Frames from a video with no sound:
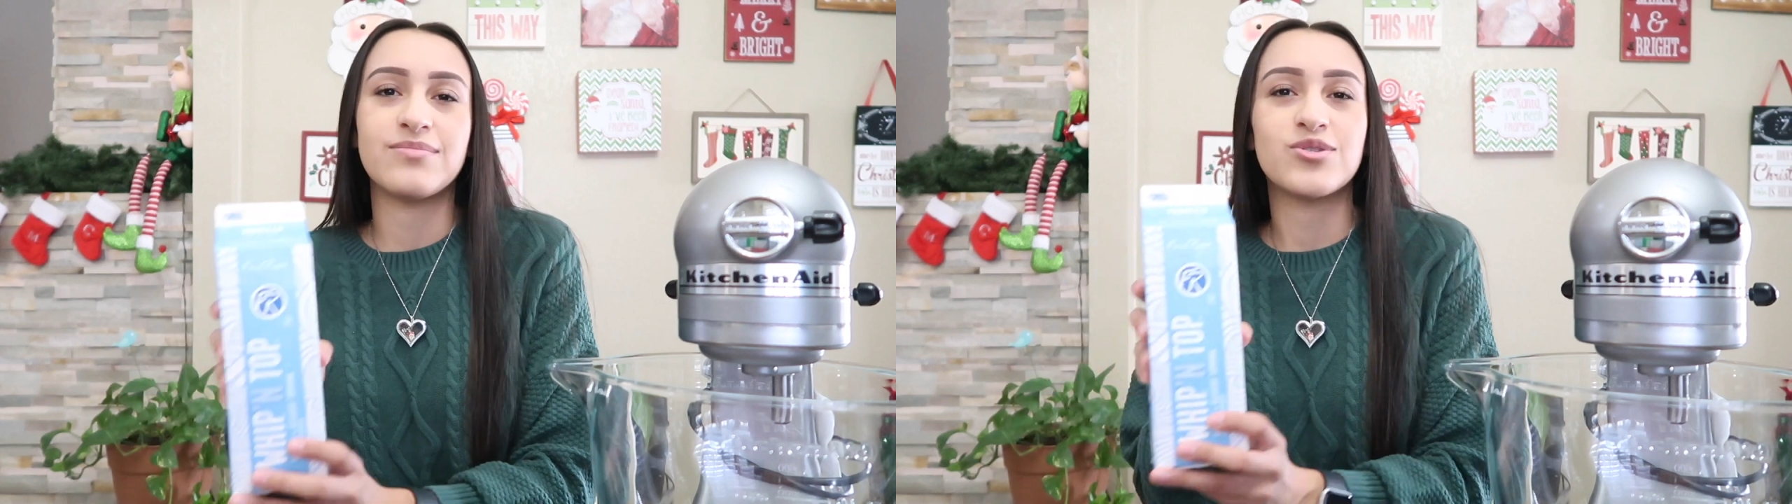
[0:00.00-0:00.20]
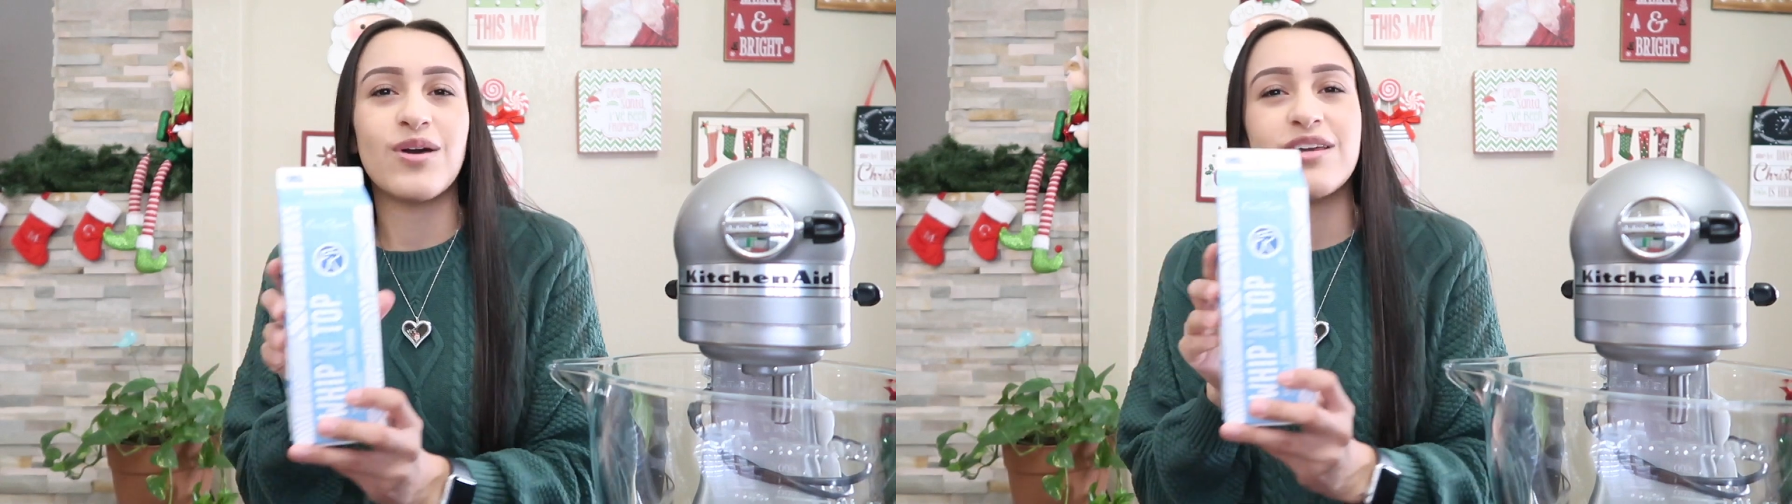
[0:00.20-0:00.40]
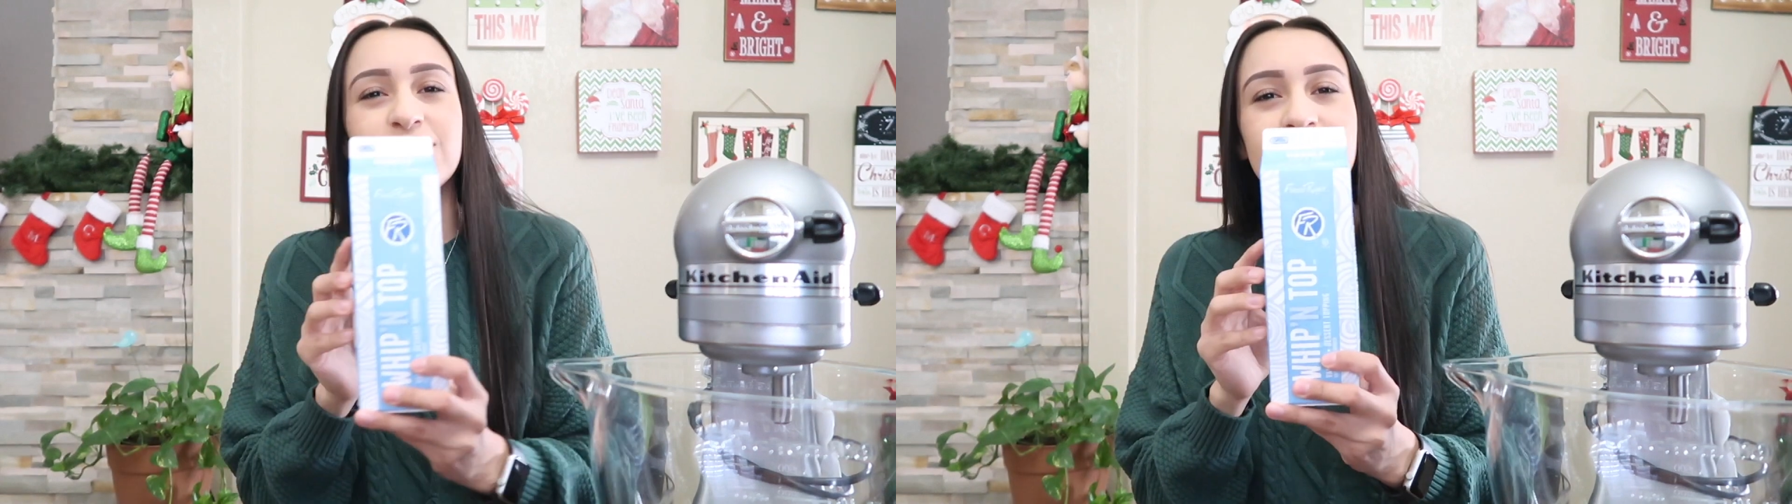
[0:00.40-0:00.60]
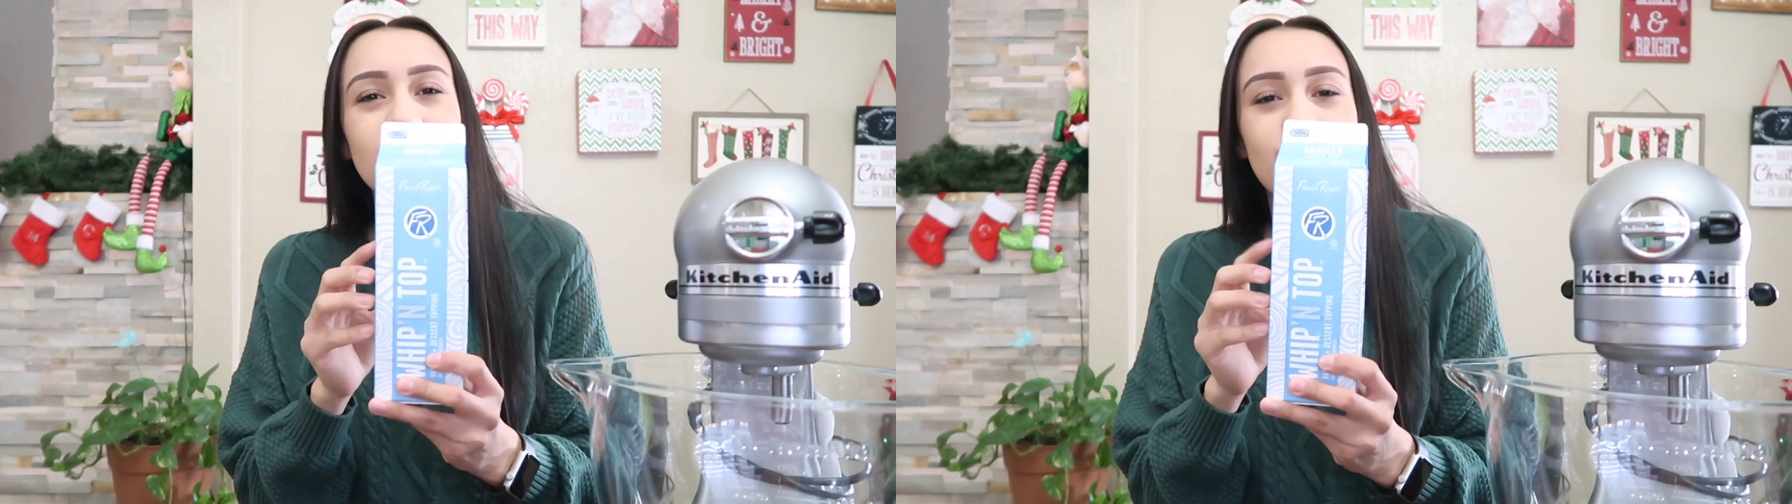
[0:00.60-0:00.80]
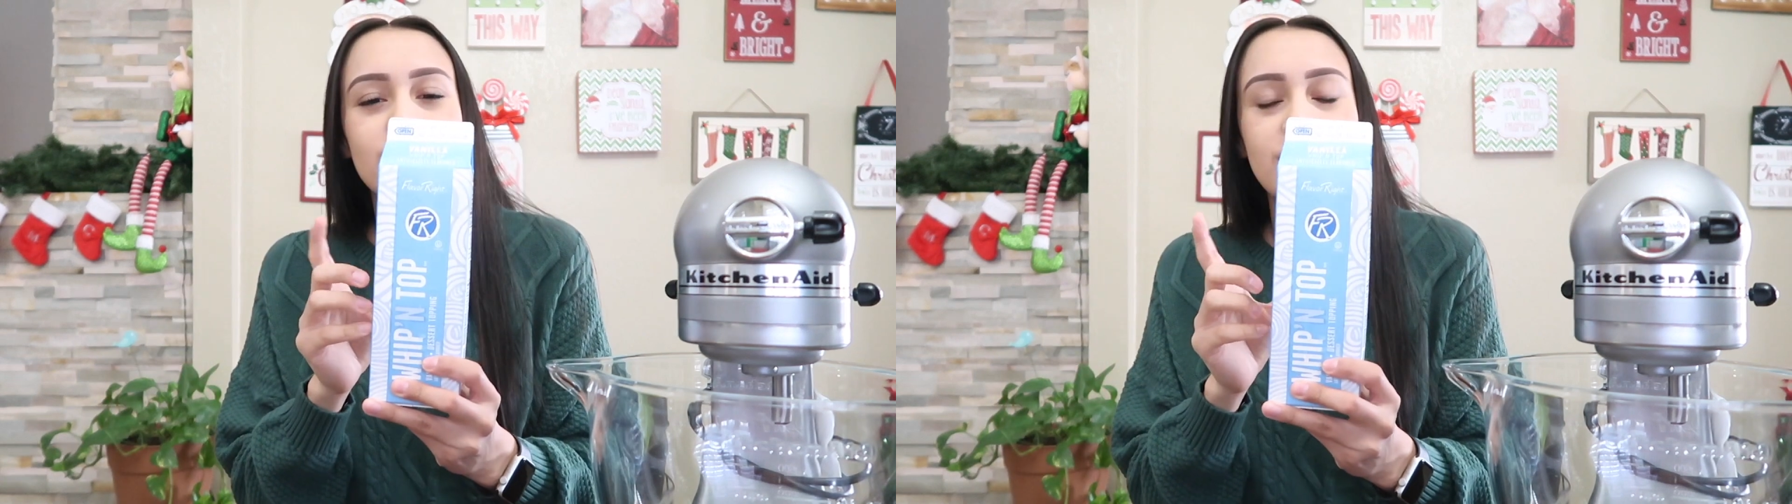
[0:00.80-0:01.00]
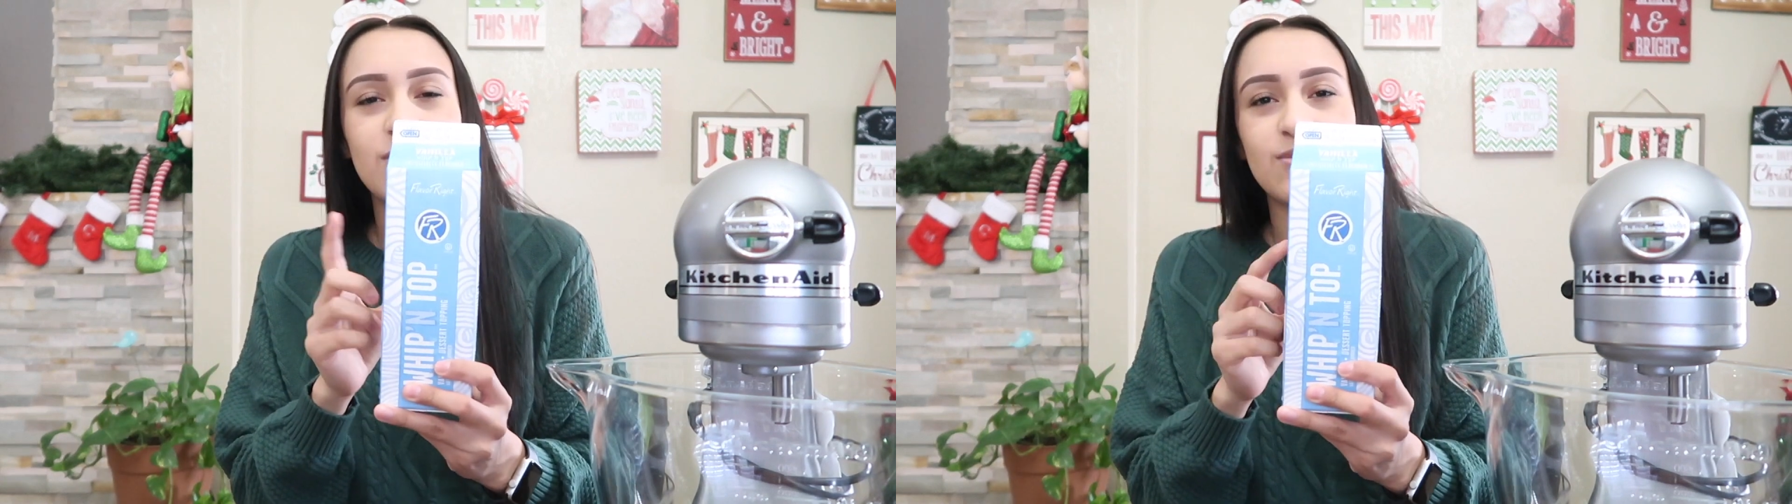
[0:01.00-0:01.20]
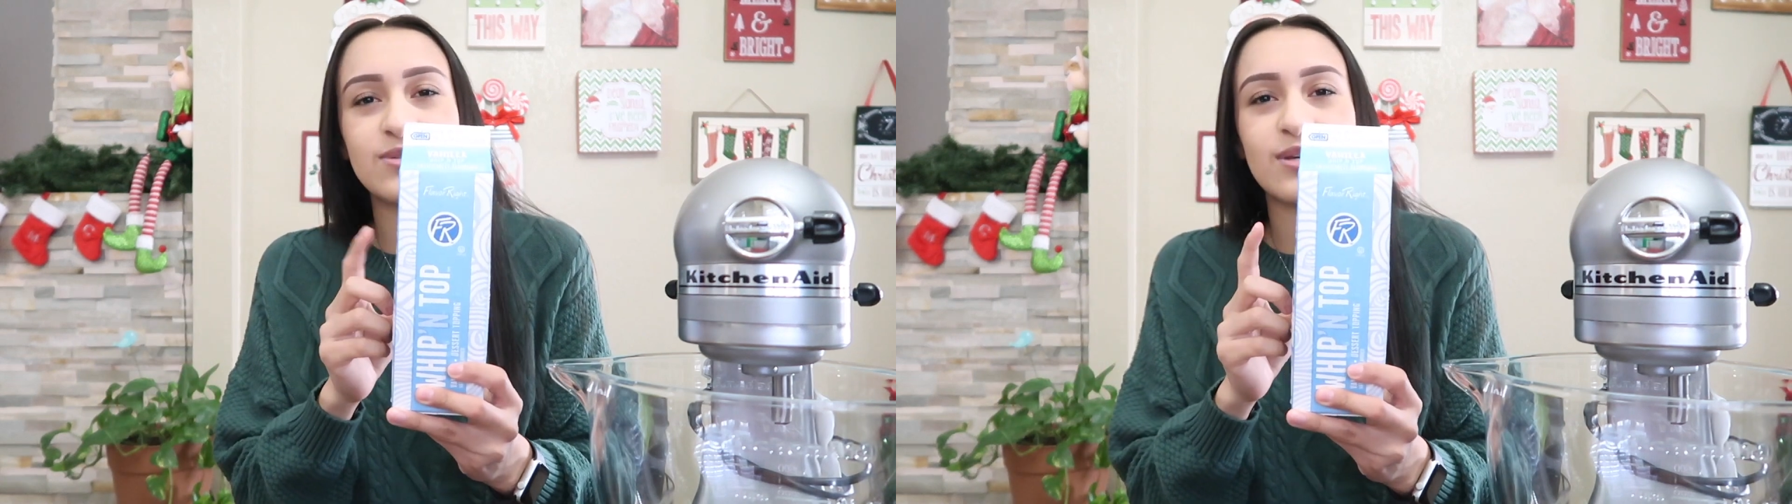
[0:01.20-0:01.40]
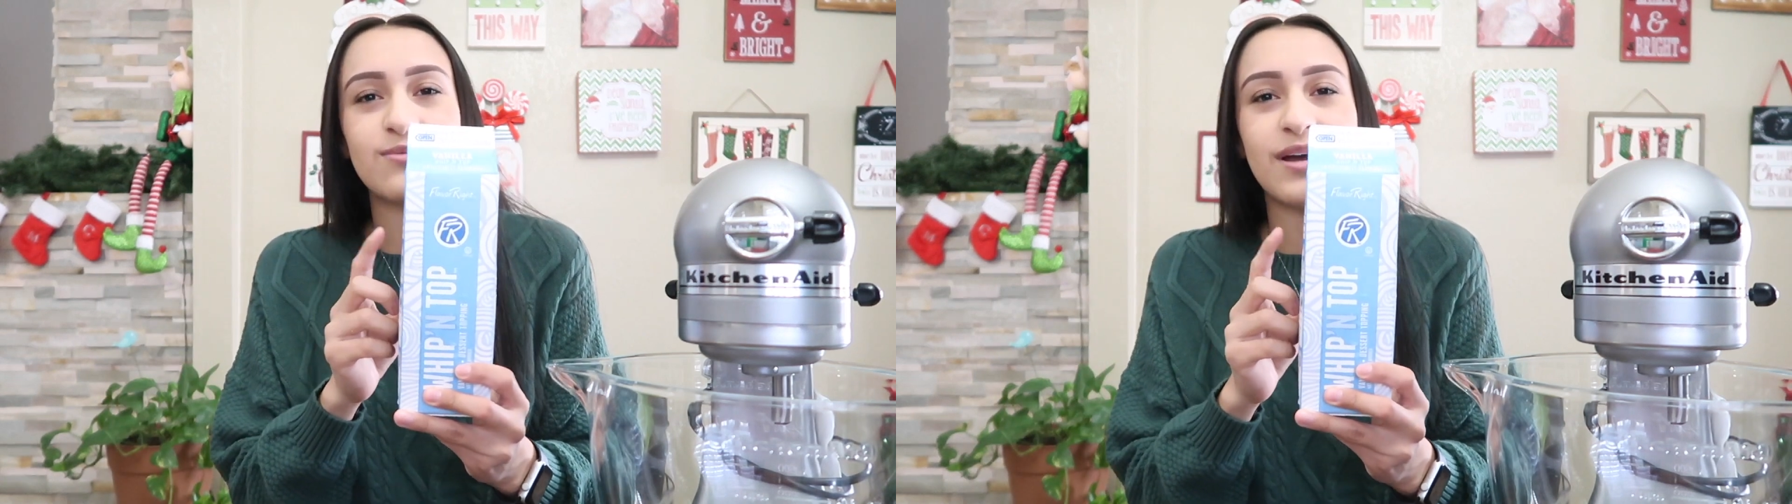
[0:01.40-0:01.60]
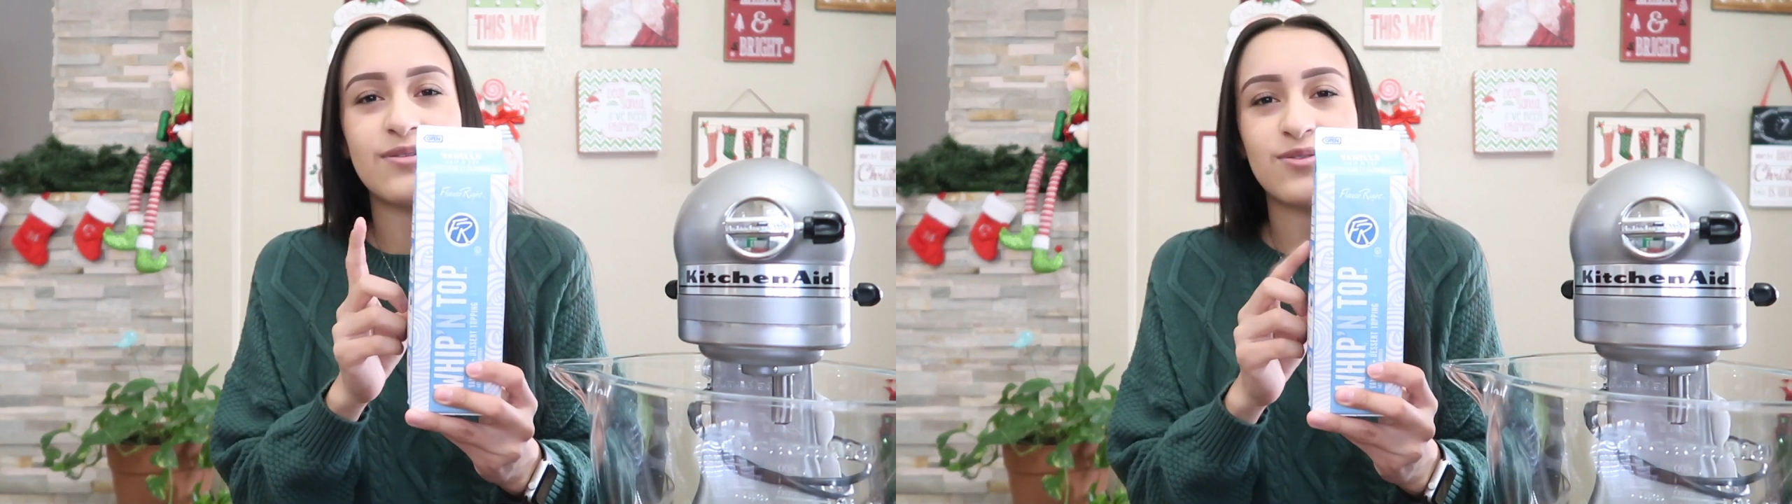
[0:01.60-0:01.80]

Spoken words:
So I usually only use around